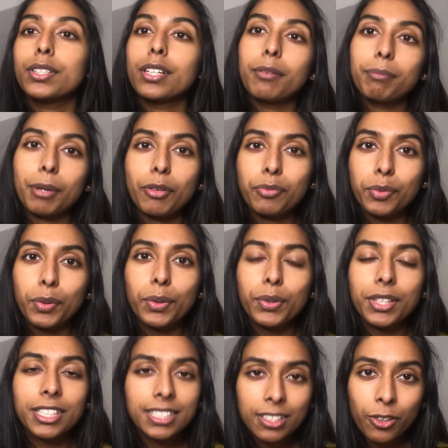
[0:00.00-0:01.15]
before
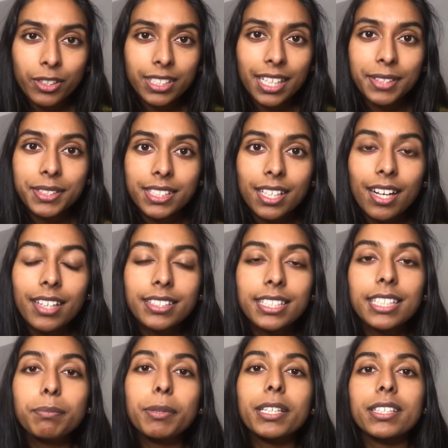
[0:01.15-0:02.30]
this lockdown started
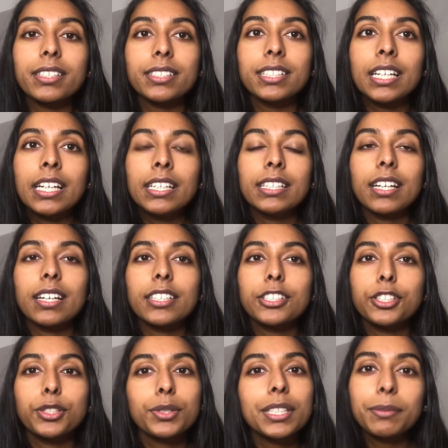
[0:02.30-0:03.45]
because
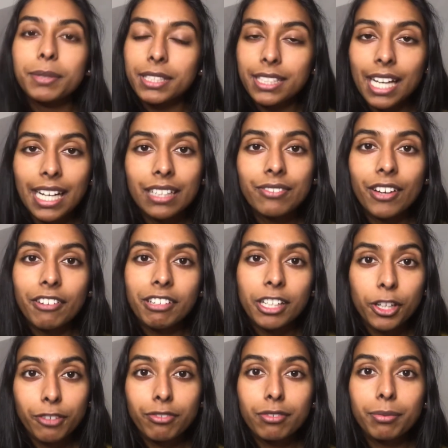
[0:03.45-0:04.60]
uni was getting very
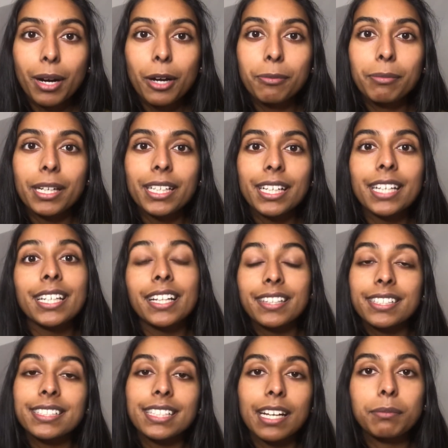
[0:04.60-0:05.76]
overwhelming, and at the
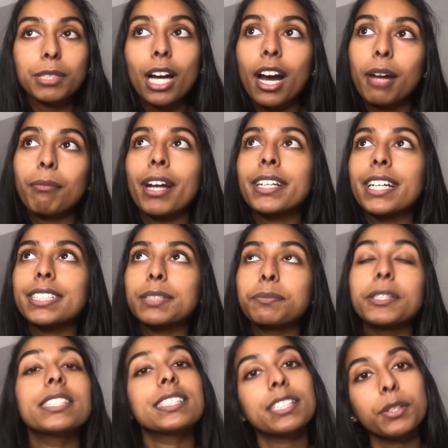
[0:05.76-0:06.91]
same time I guess we
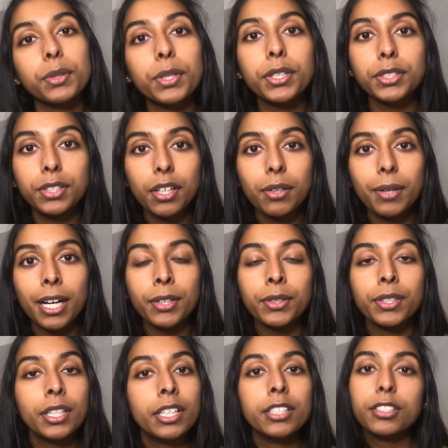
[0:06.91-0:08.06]
still could go out
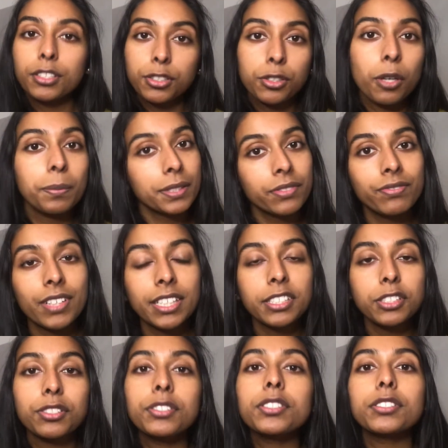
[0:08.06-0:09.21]
to shops and
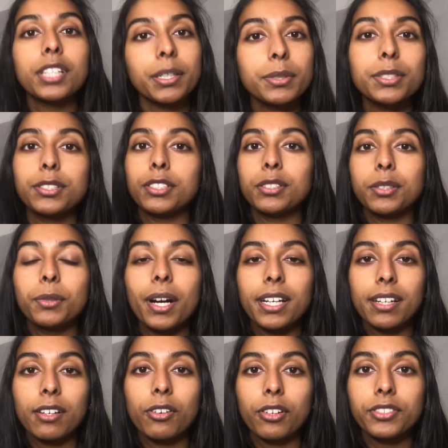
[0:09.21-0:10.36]
restaurants, so I was doing quite a
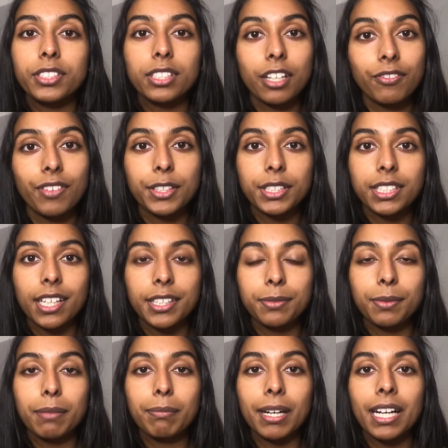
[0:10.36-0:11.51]
lot of stuff outside
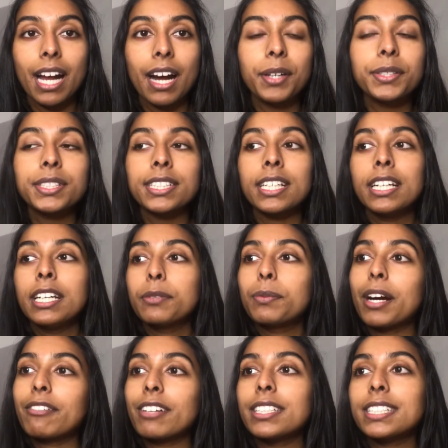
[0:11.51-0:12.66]
with my house,
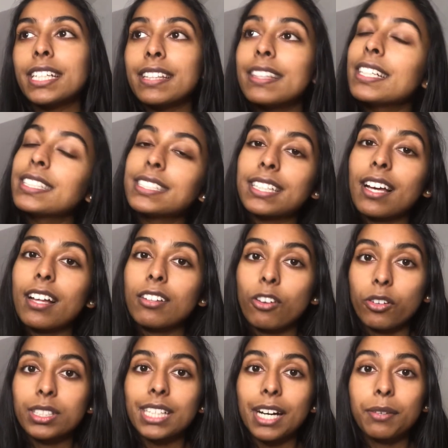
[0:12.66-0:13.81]
whereas in this
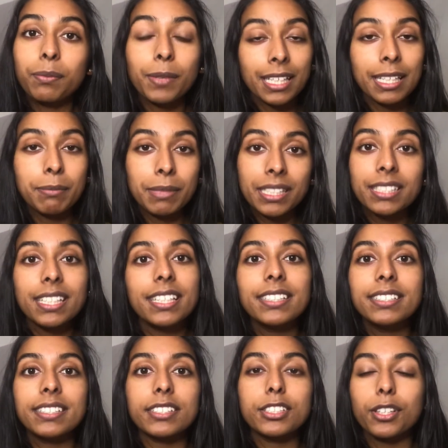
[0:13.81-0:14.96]
lockdown we're
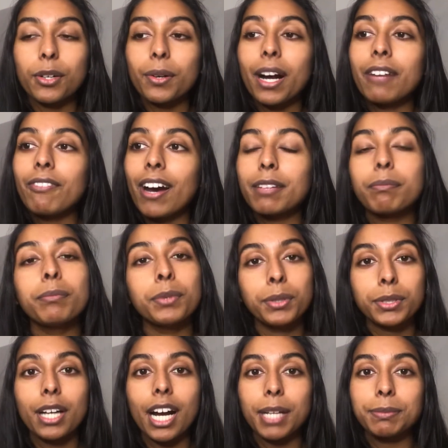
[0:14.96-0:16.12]
limited, so I've had more
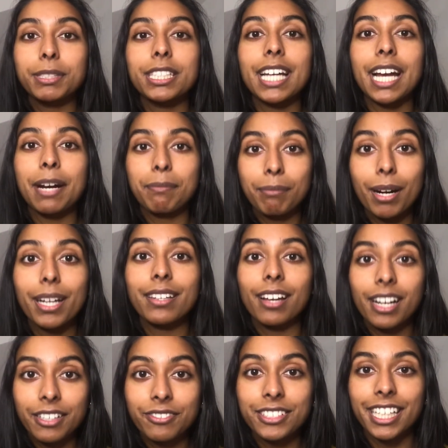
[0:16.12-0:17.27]
time to get my
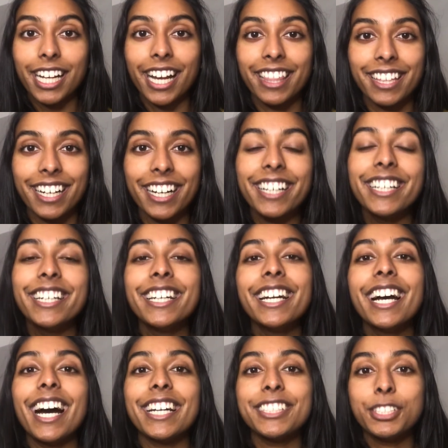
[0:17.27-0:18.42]
life together
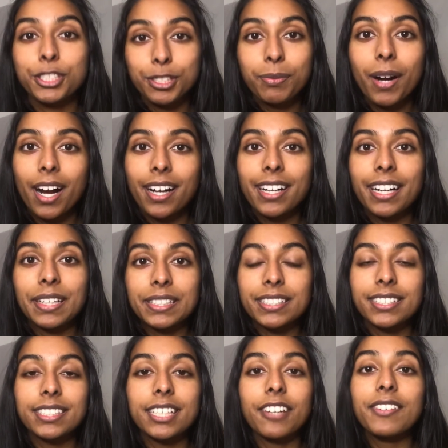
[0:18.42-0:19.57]
and do workouts and
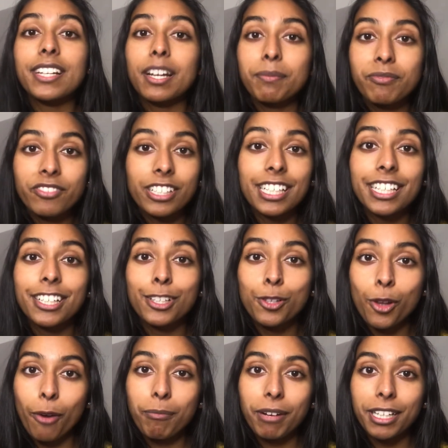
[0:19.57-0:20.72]
stuff, and I'm feeling a
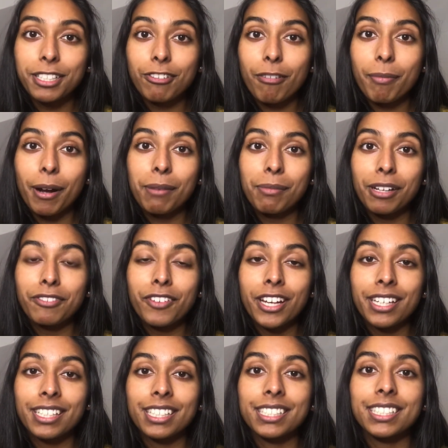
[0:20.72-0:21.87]
lot better about my
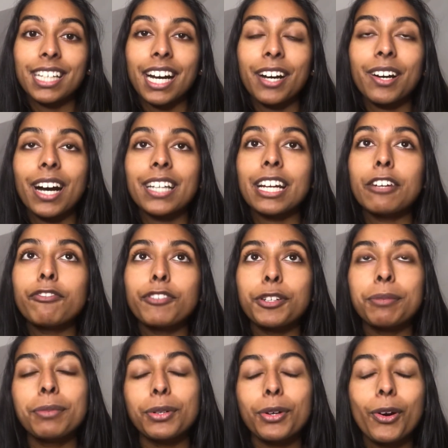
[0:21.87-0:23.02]
fitness now, and I feel
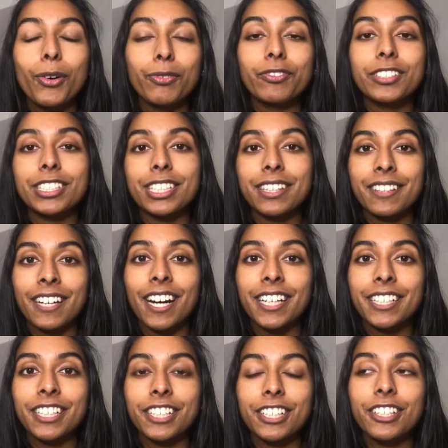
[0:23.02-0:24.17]
more confident that I
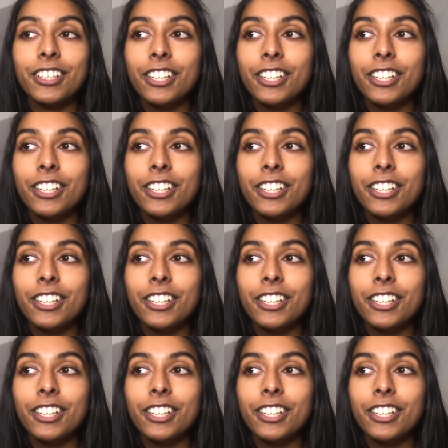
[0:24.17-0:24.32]
can